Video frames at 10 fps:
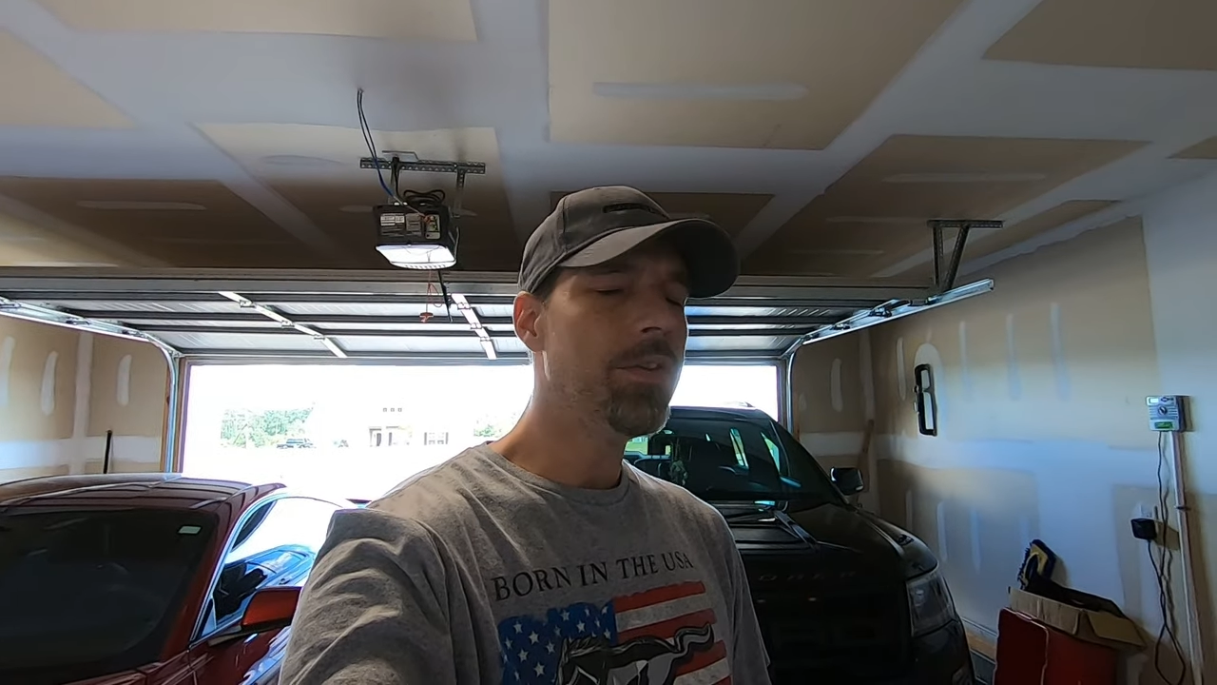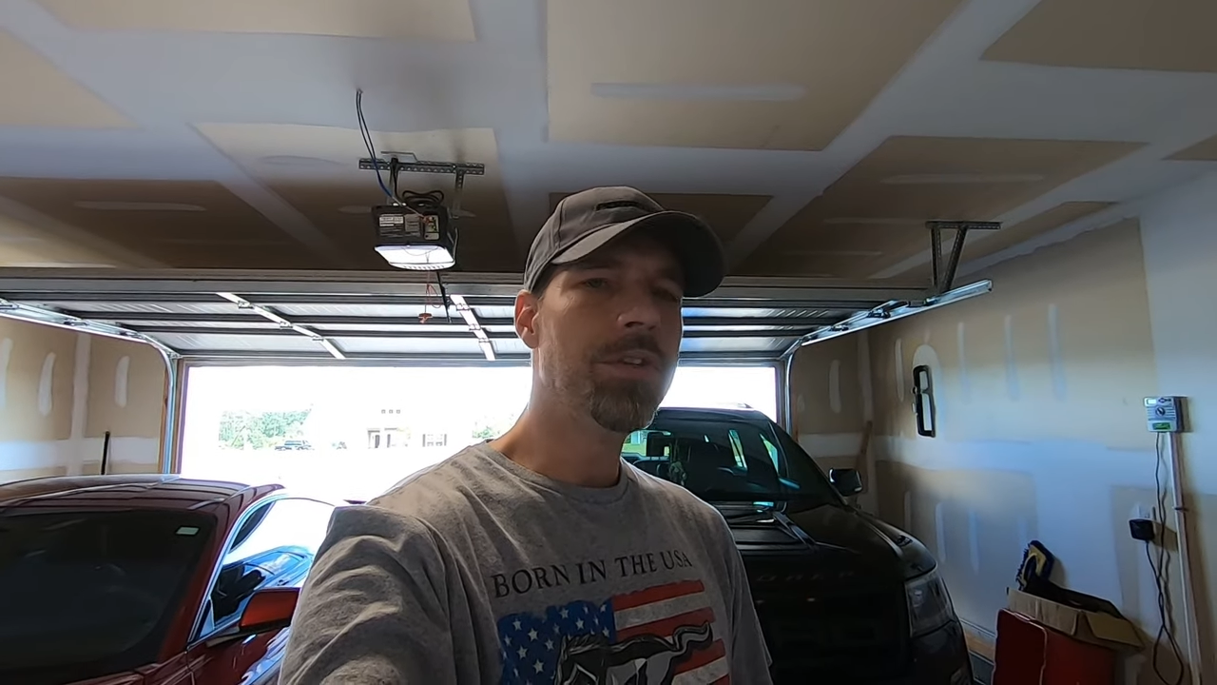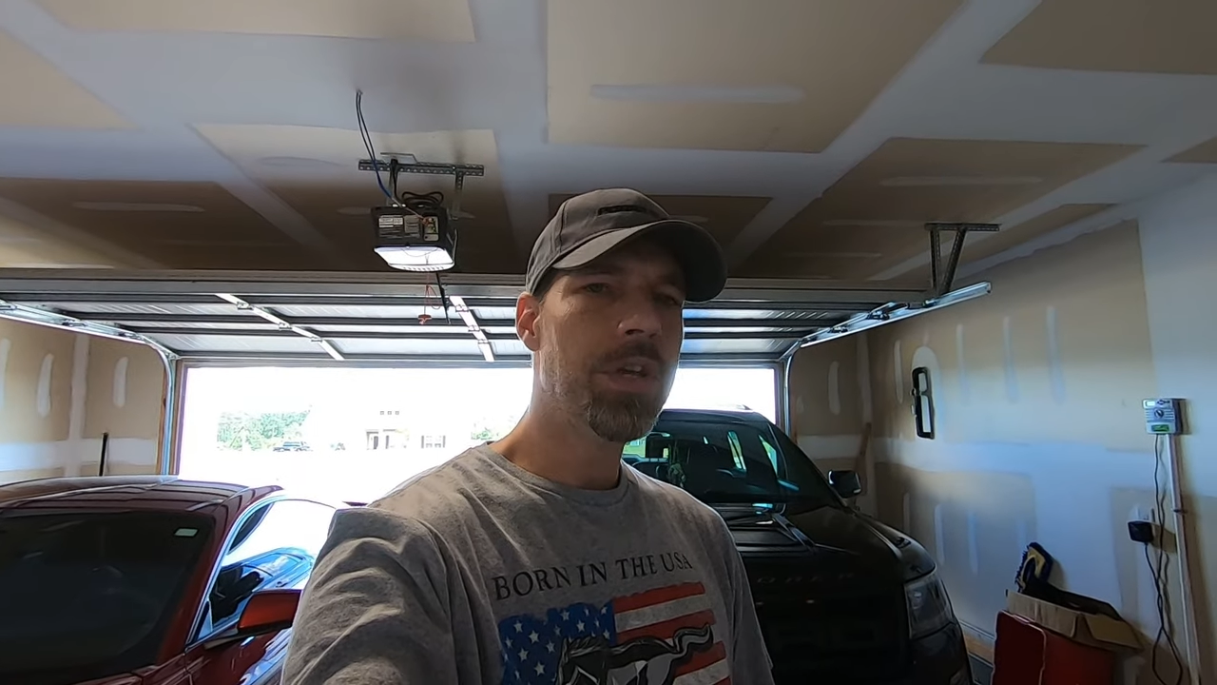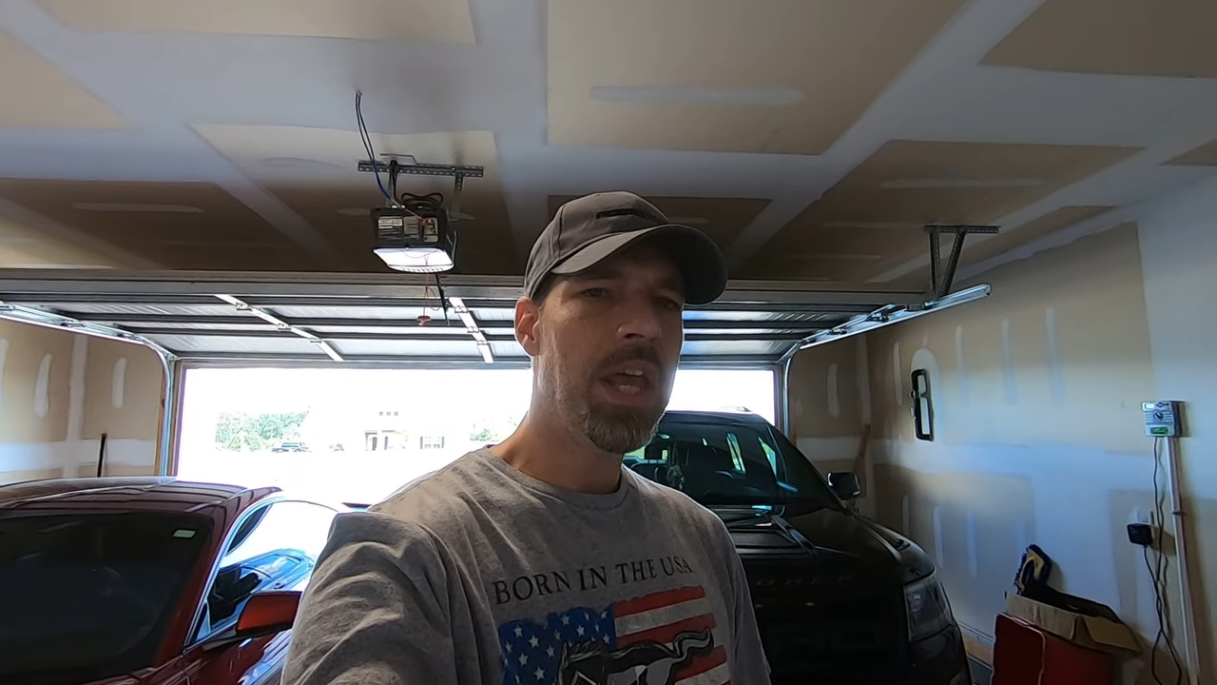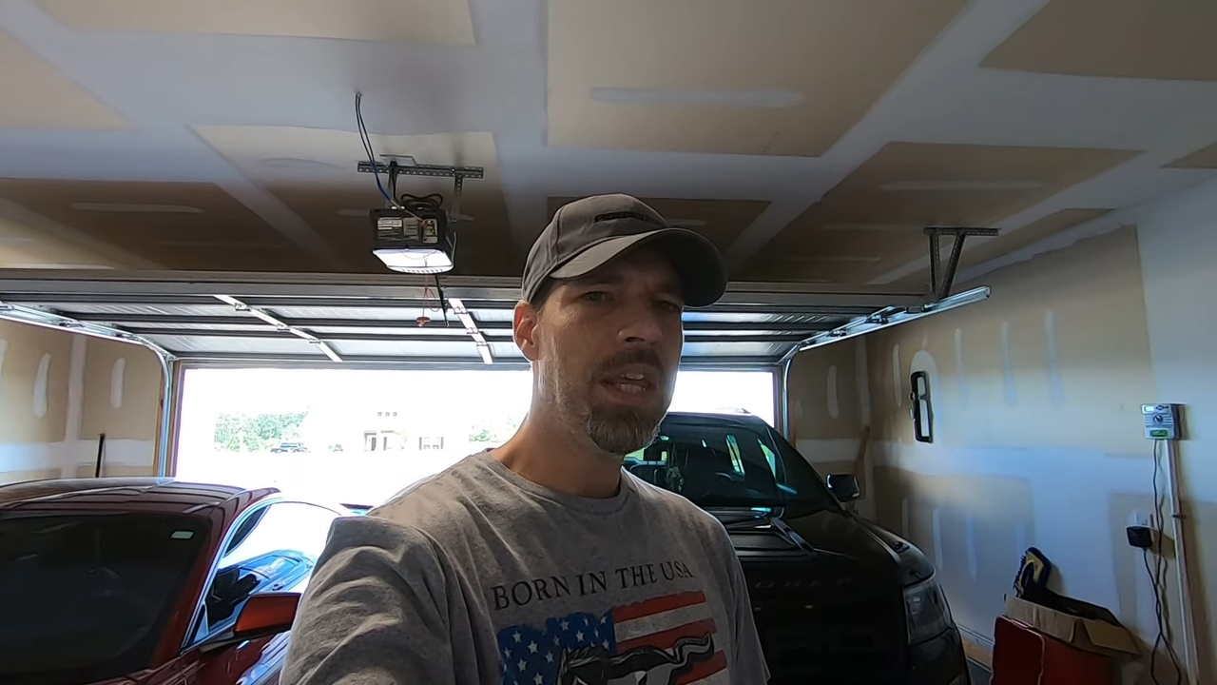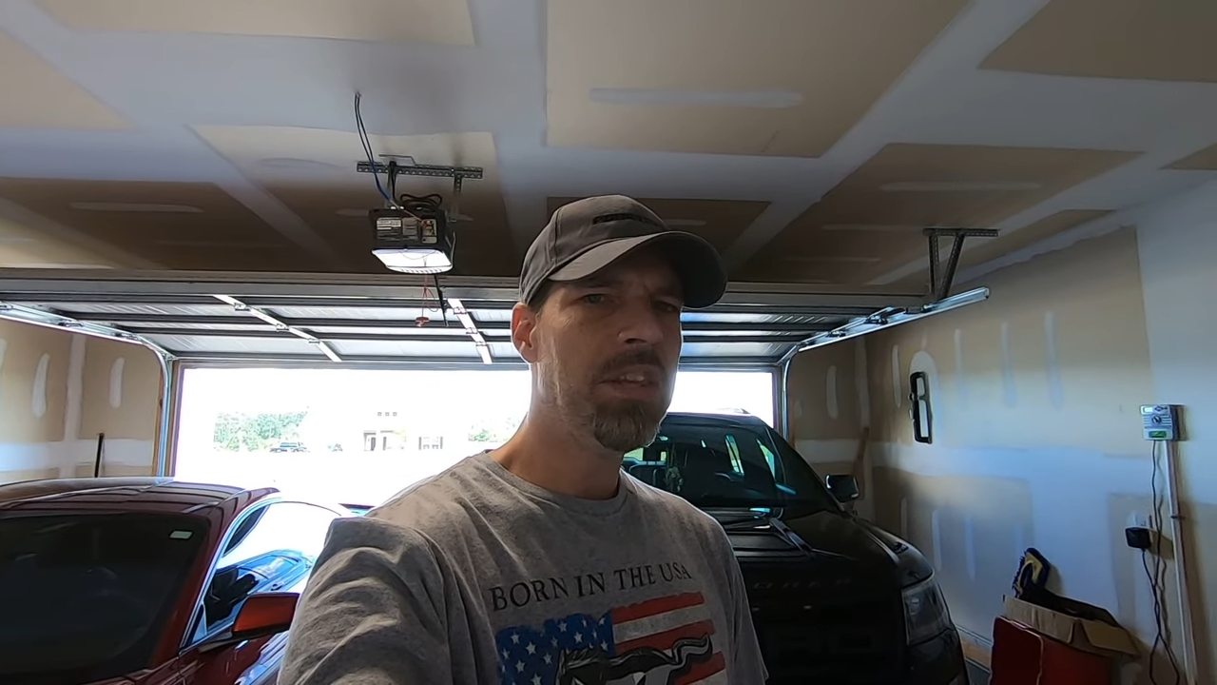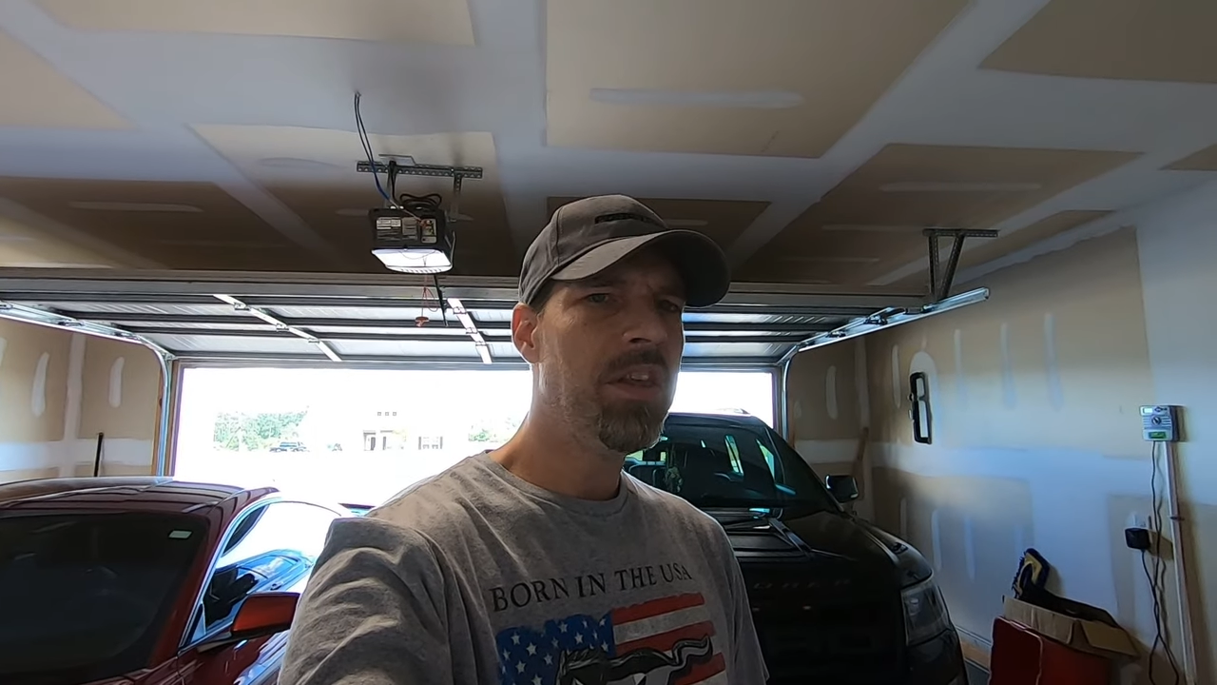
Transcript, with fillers: the tang